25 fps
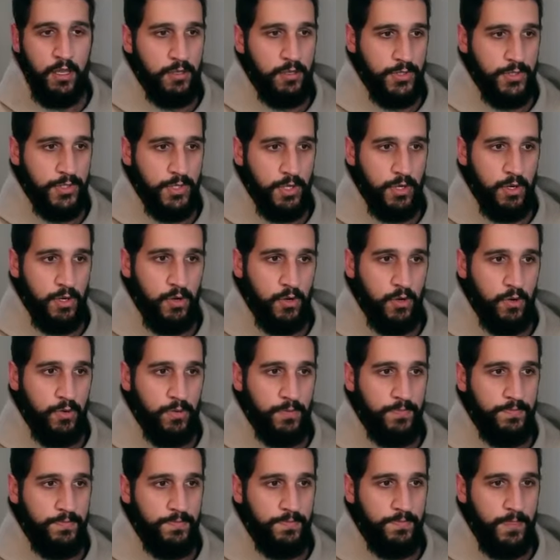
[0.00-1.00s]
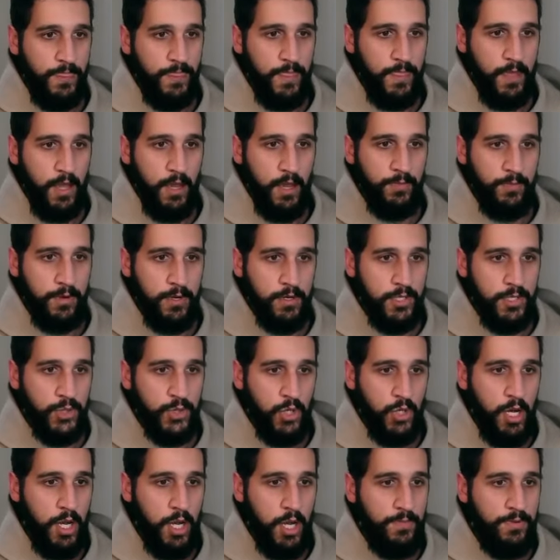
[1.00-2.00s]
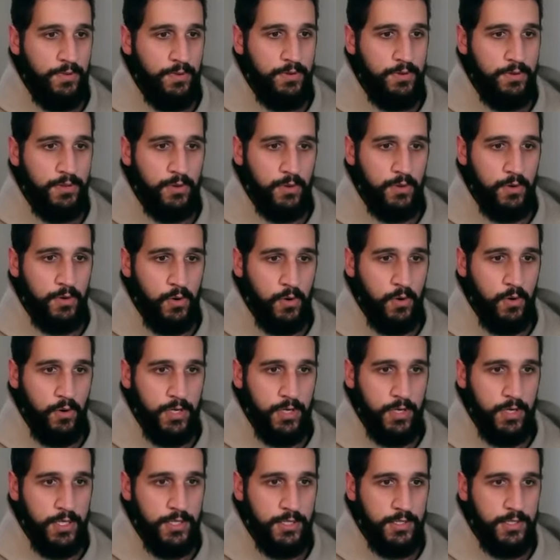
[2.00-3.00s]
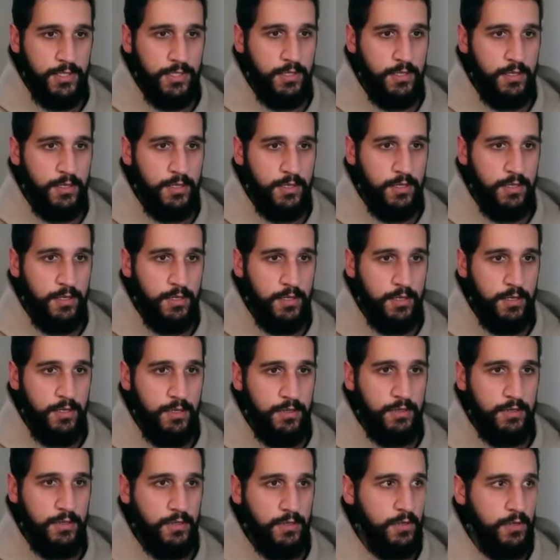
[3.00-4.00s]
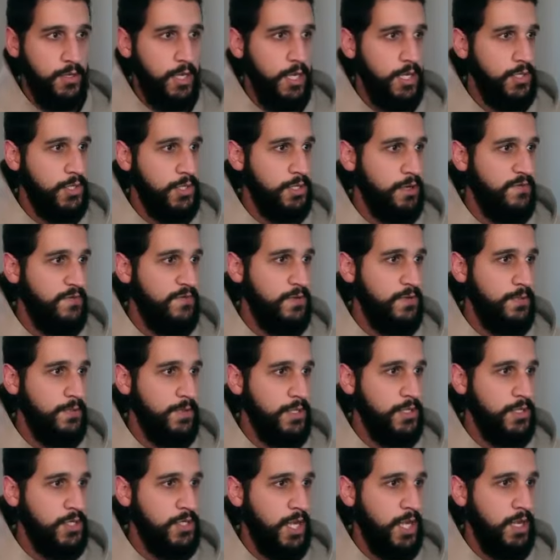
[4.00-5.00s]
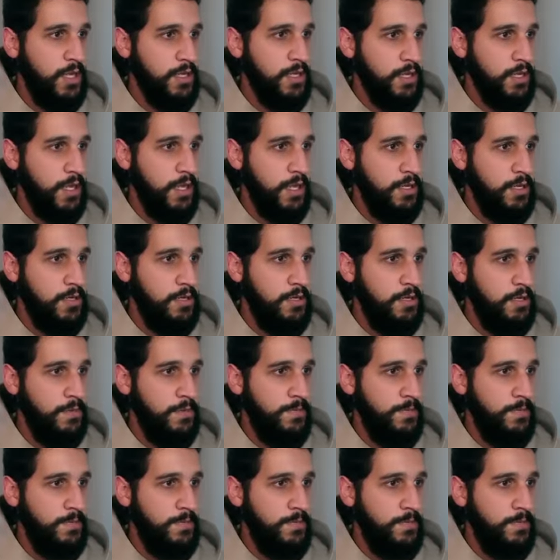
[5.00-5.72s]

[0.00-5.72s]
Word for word: So I'm going to drop the recordings, the location of them in the chat again.